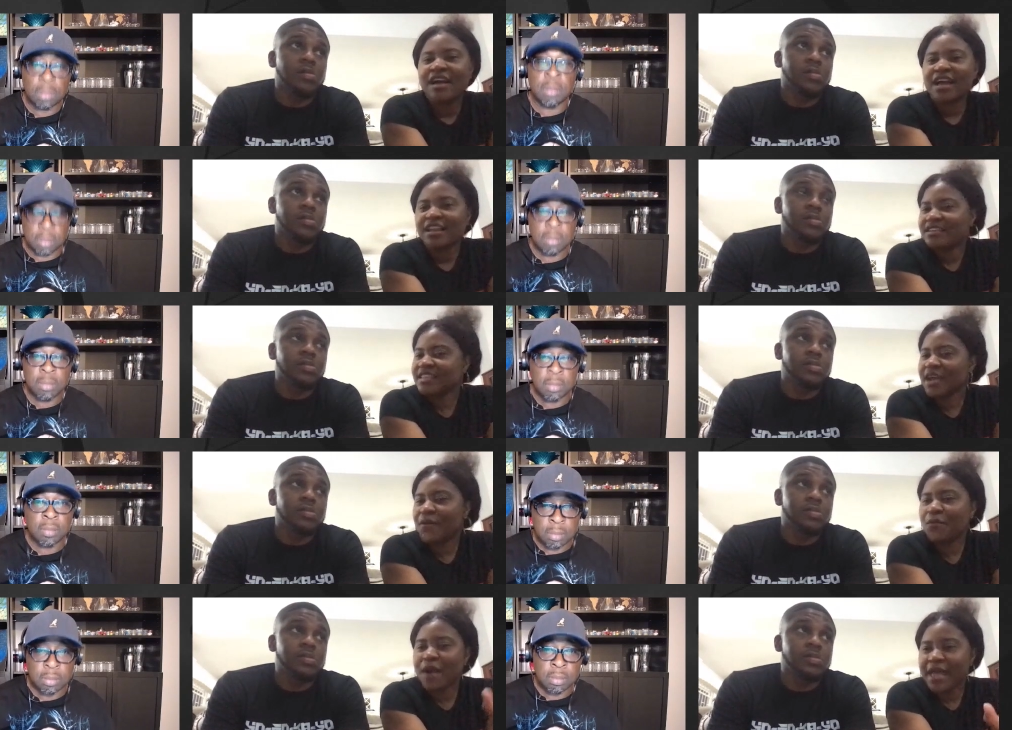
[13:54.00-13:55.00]
Speaker 1: And I was
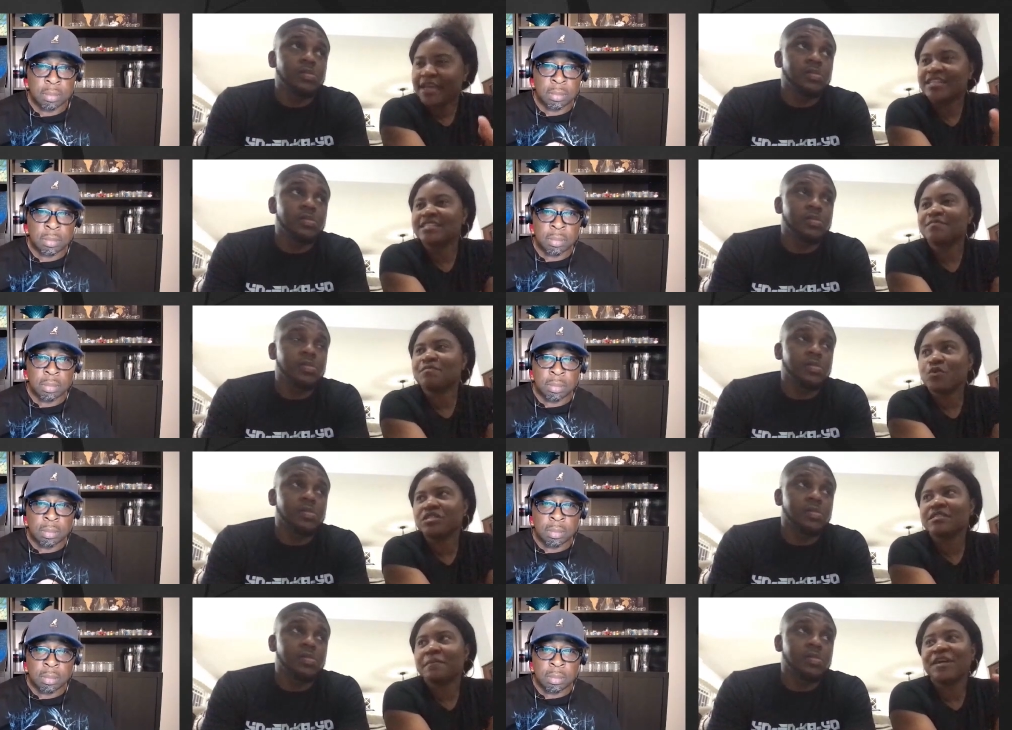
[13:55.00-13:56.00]
like, why? Because
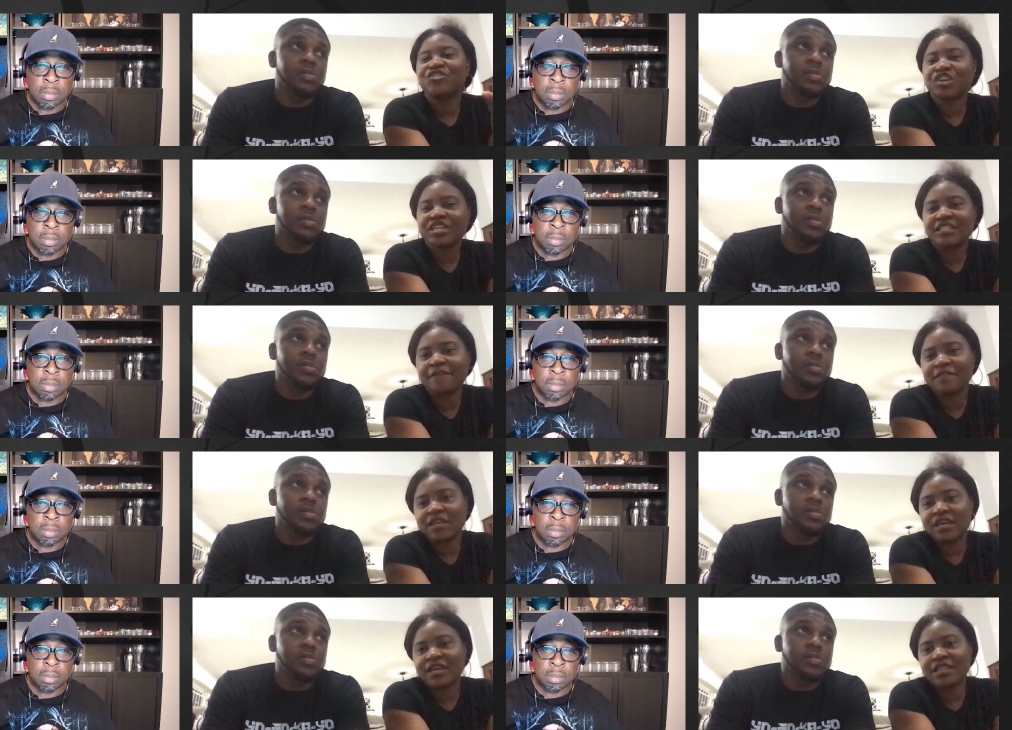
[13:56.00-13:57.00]
the majority
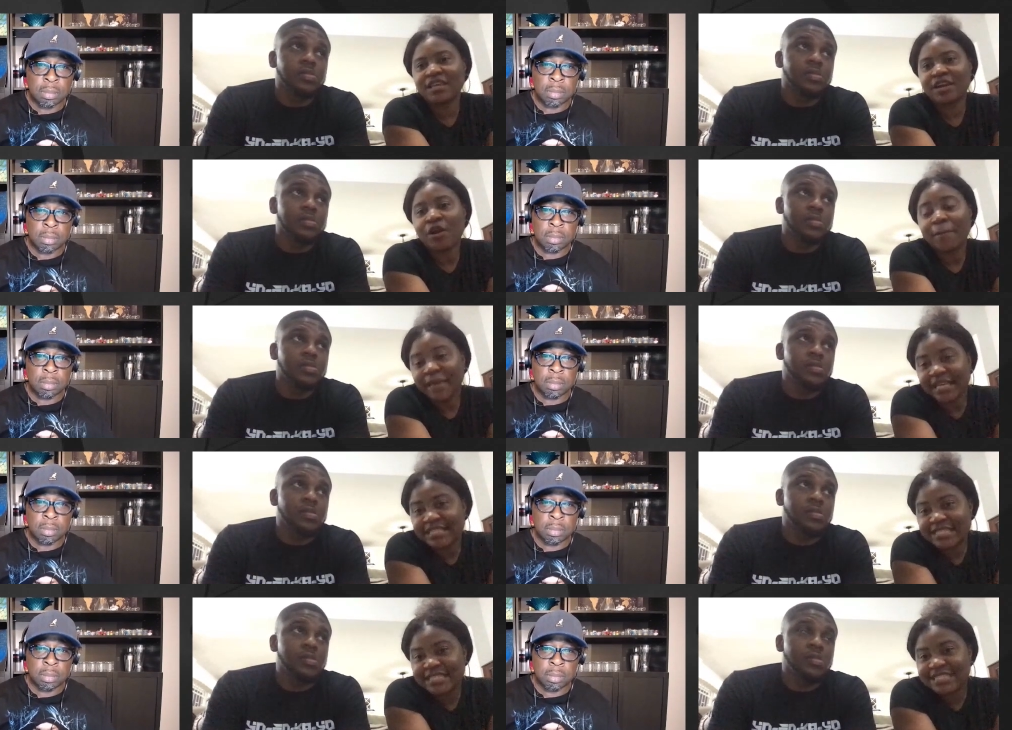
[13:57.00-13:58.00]
of the
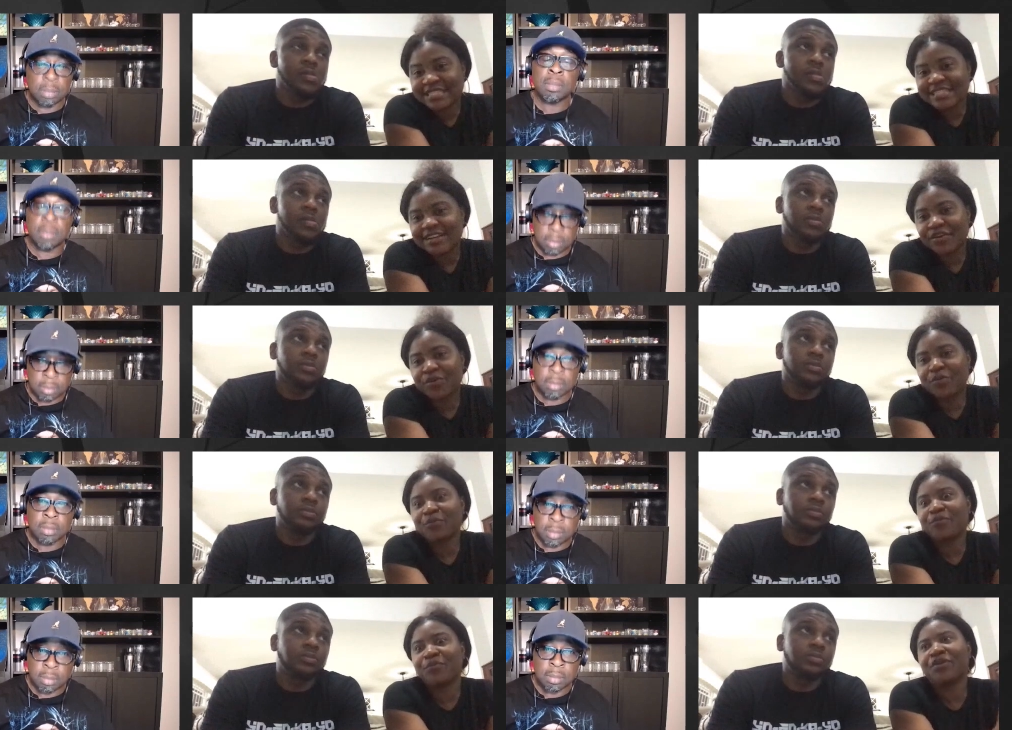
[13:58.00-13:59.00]
comments
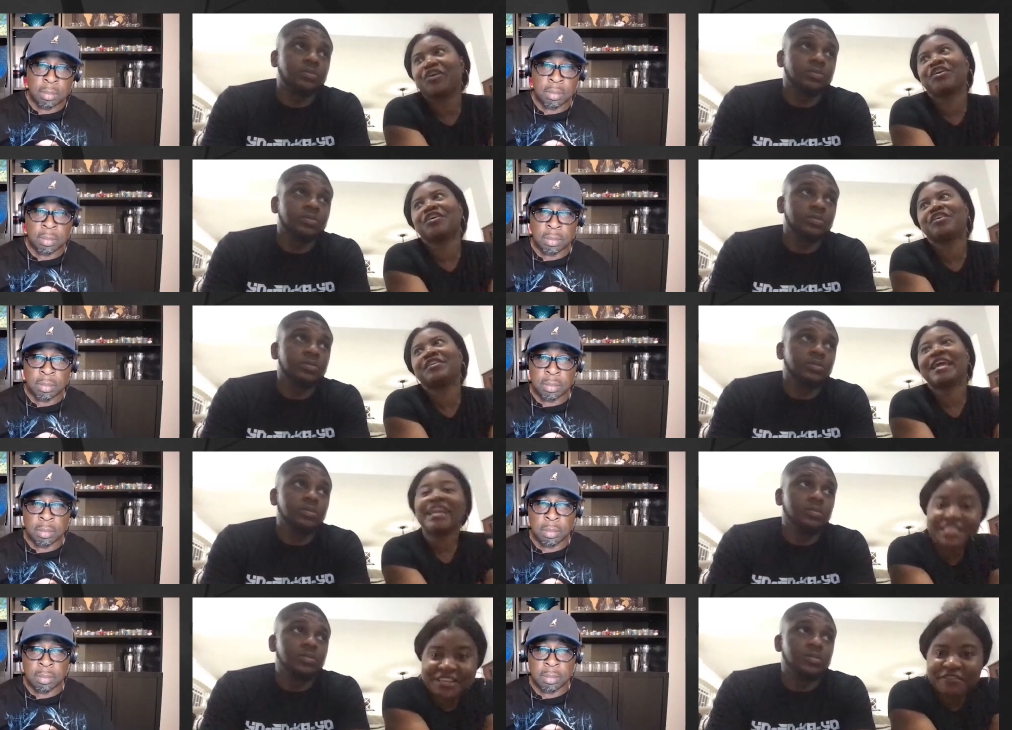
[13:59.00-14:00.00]
were
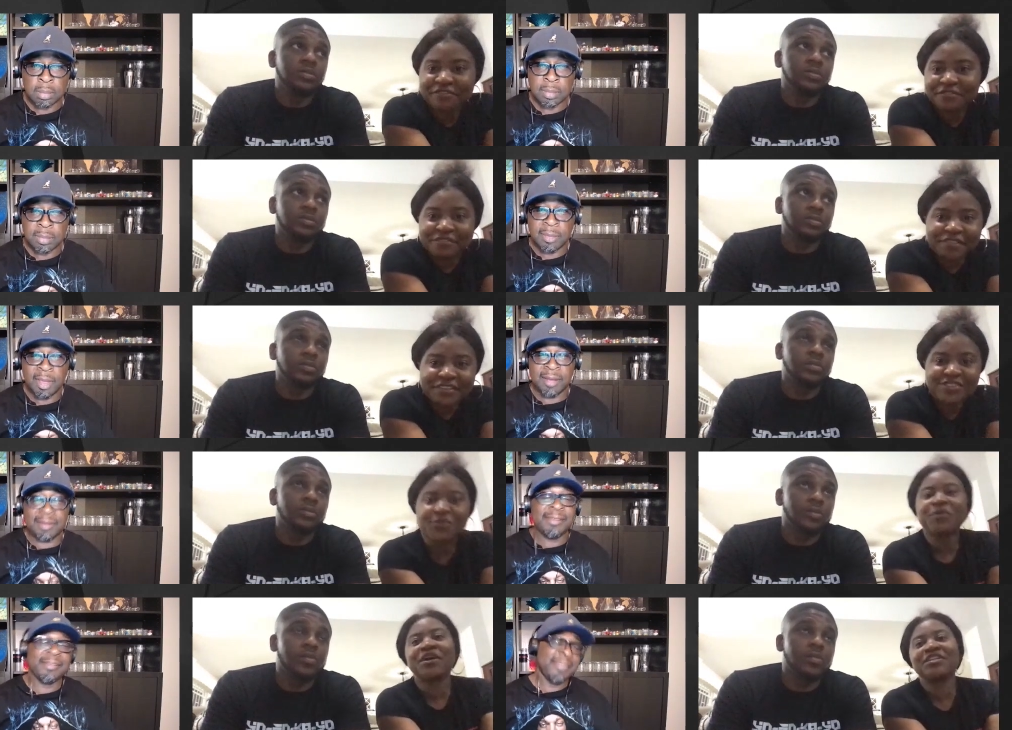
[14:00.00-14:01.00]
negative
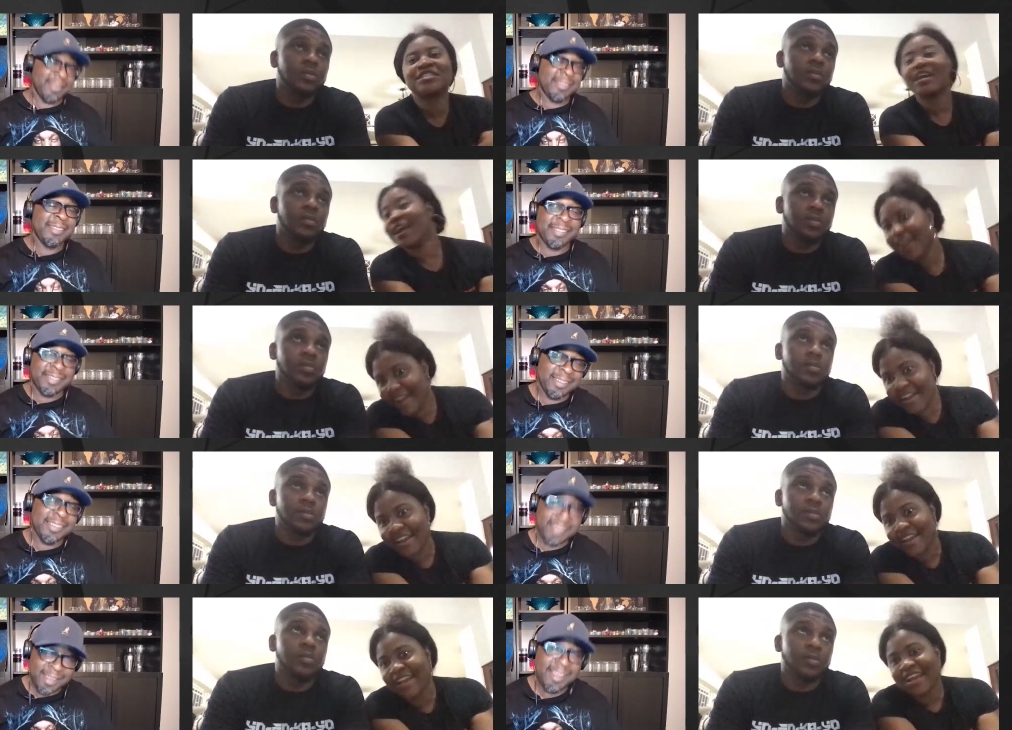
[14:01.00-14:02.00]
towards
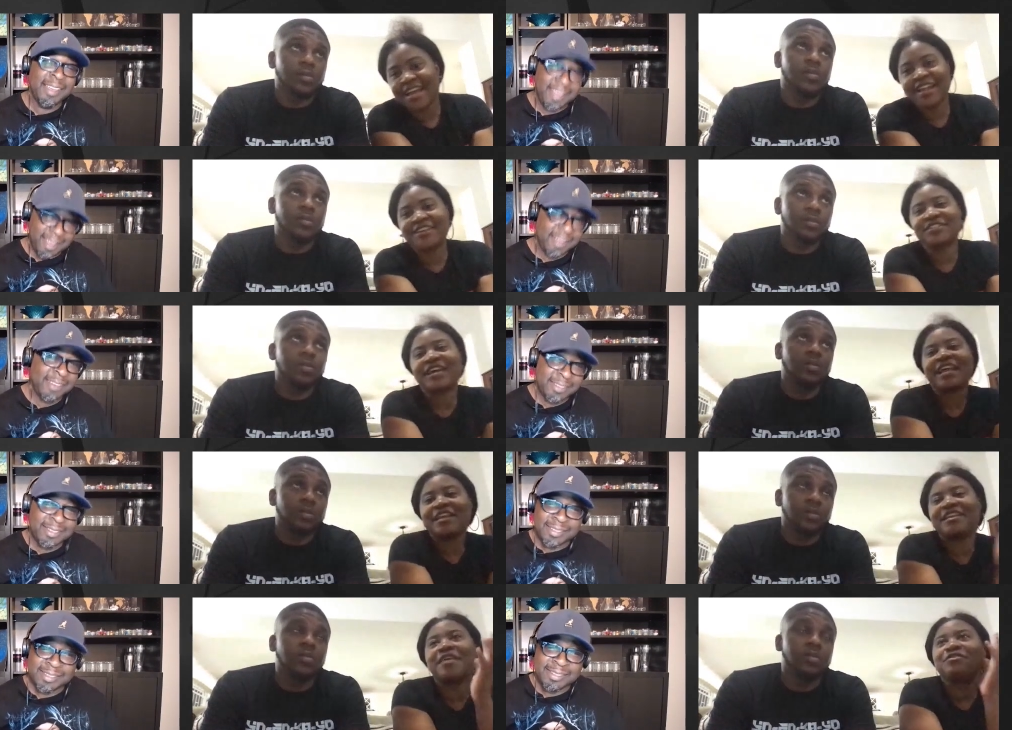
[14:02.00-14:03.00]
her. And
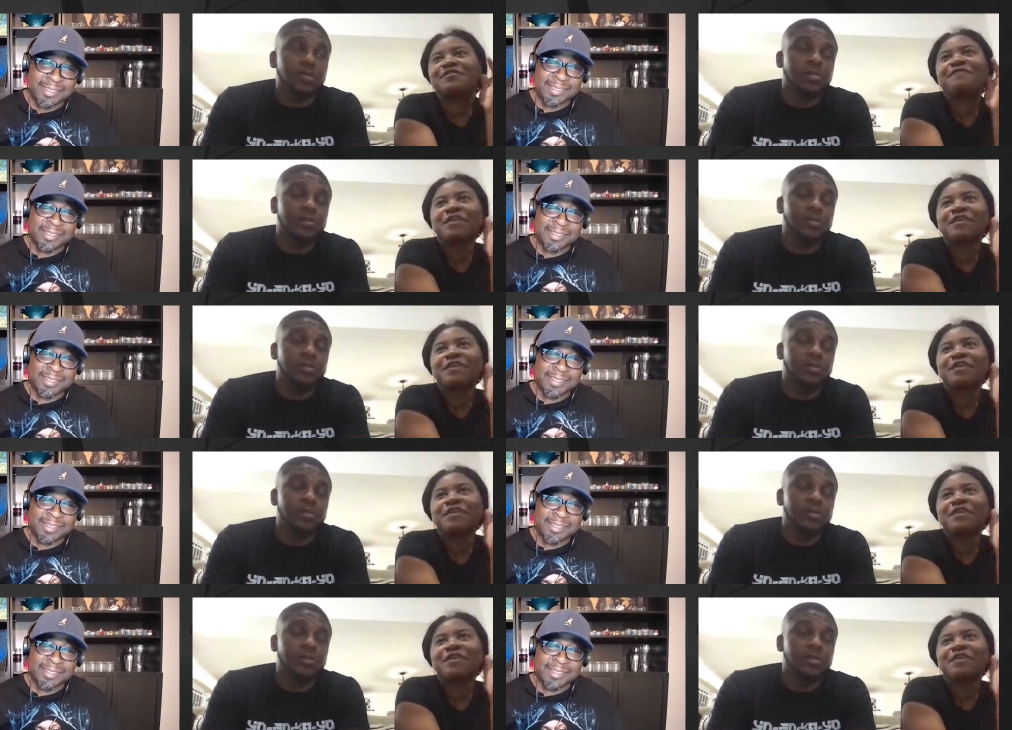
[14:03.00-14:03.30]
that was the